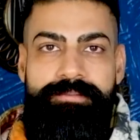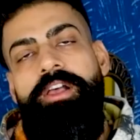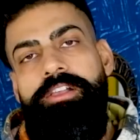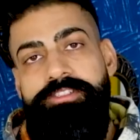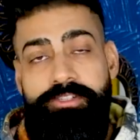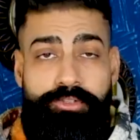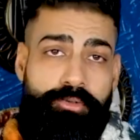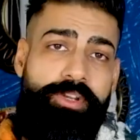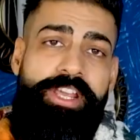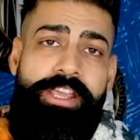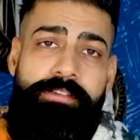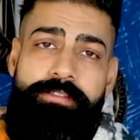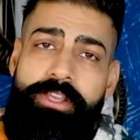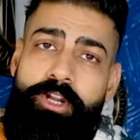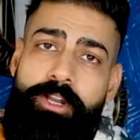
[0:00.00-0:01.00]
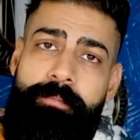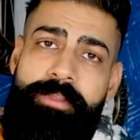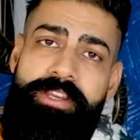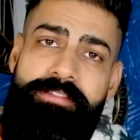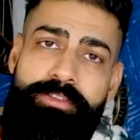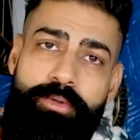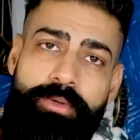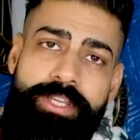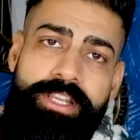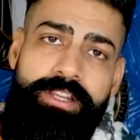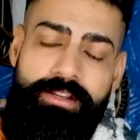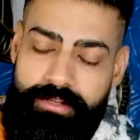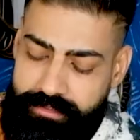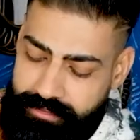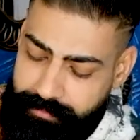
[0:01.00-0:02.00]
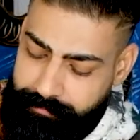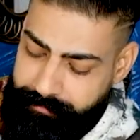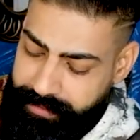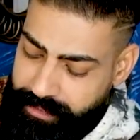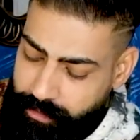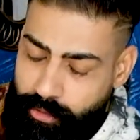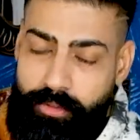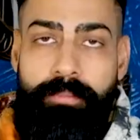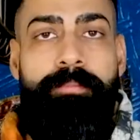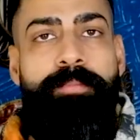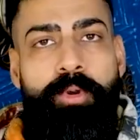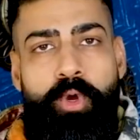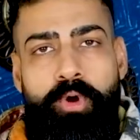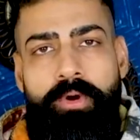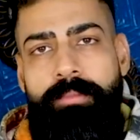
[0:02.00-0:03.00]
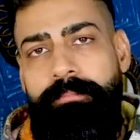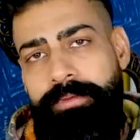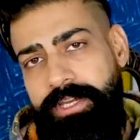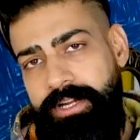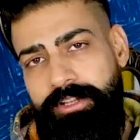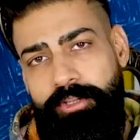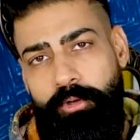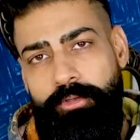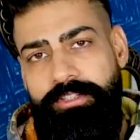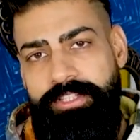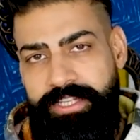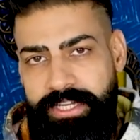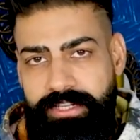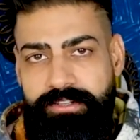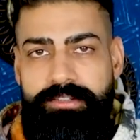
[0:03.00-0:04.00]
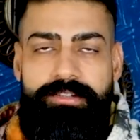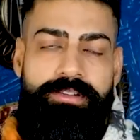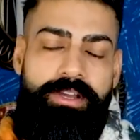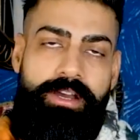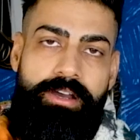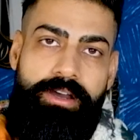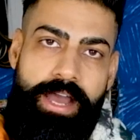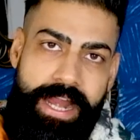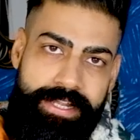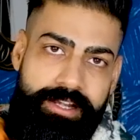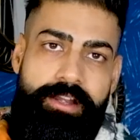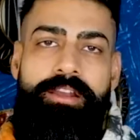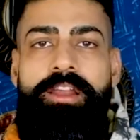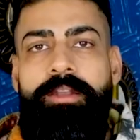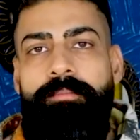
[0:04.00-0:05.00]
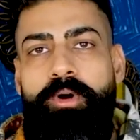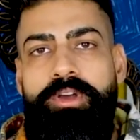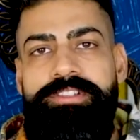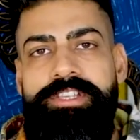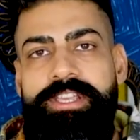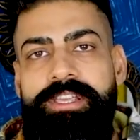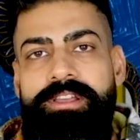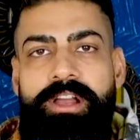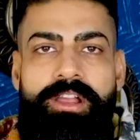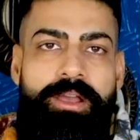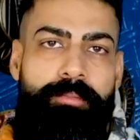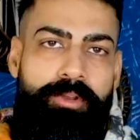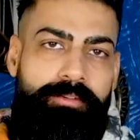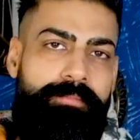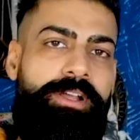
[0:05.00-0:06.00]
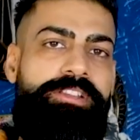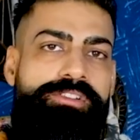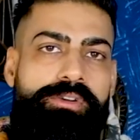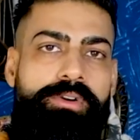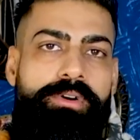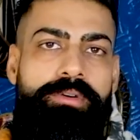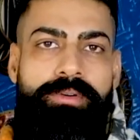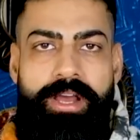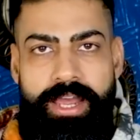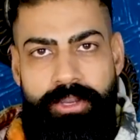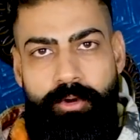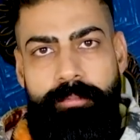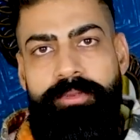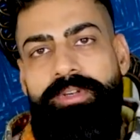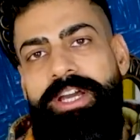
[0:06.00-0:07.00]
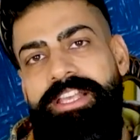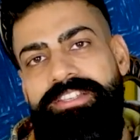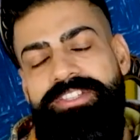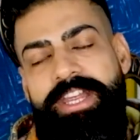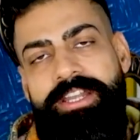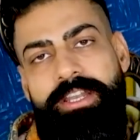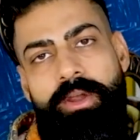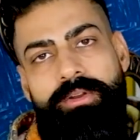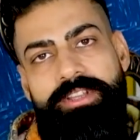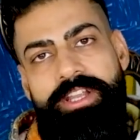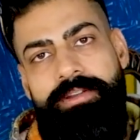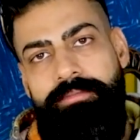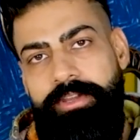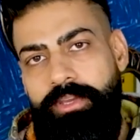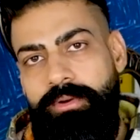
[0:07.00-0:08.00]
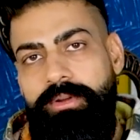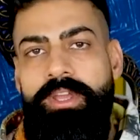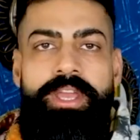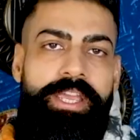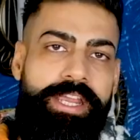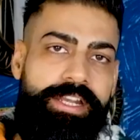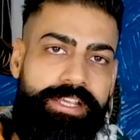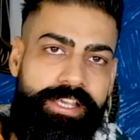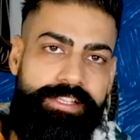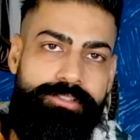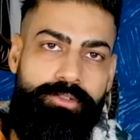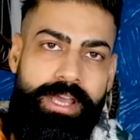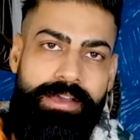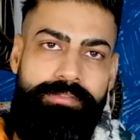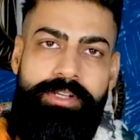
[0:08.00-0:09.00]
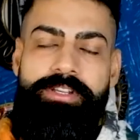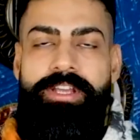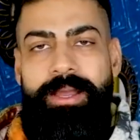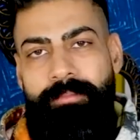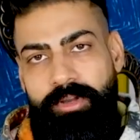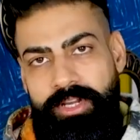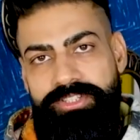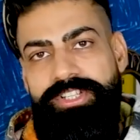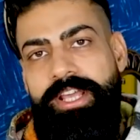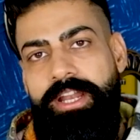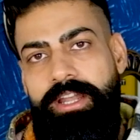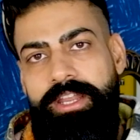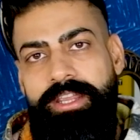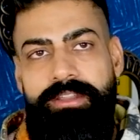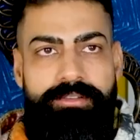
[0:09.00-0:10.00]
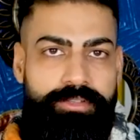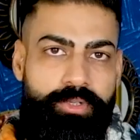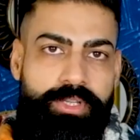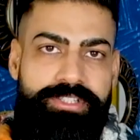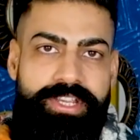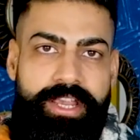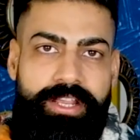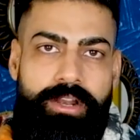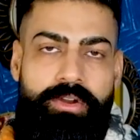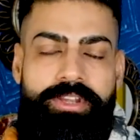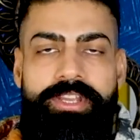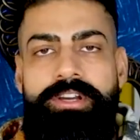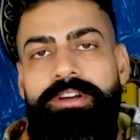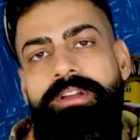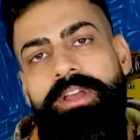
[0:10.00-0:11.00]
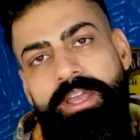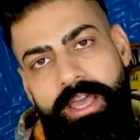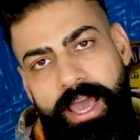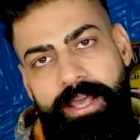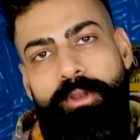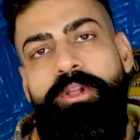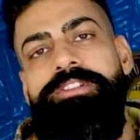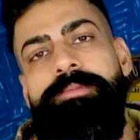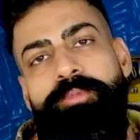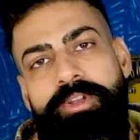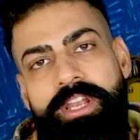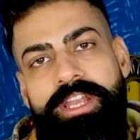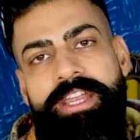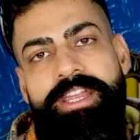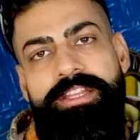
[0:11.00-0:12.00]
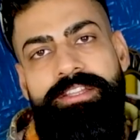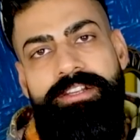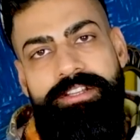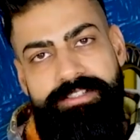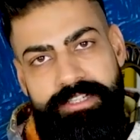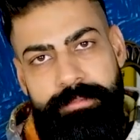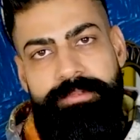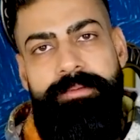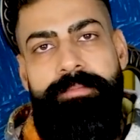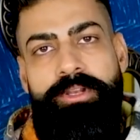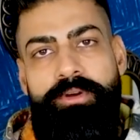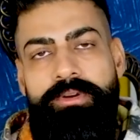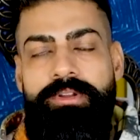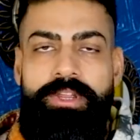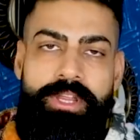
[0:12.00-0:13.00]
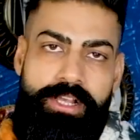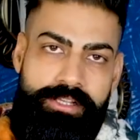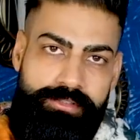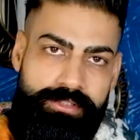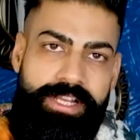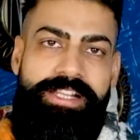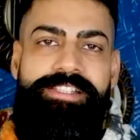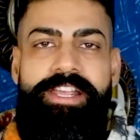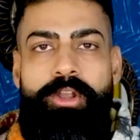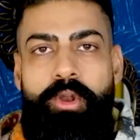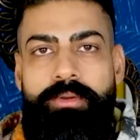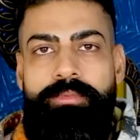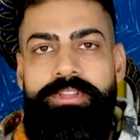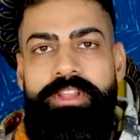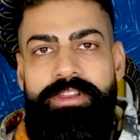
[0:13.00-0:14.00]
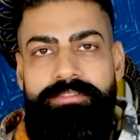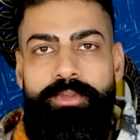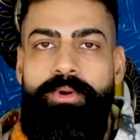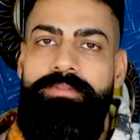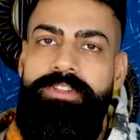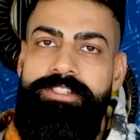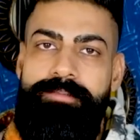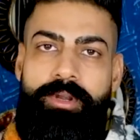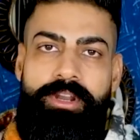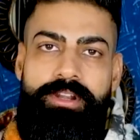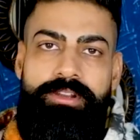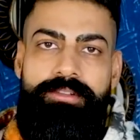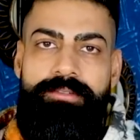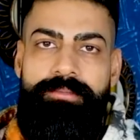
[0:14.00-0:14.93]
So today we're going to be reviewing the Beardo Pro Beard Growth Kit. I did an unboxing a couple of months ago. I hope you guys checked out that video. In case you haven't, I'm going to share a link. You can check it out here. I'll also put a link in the description below. So let's get on with the review of this product.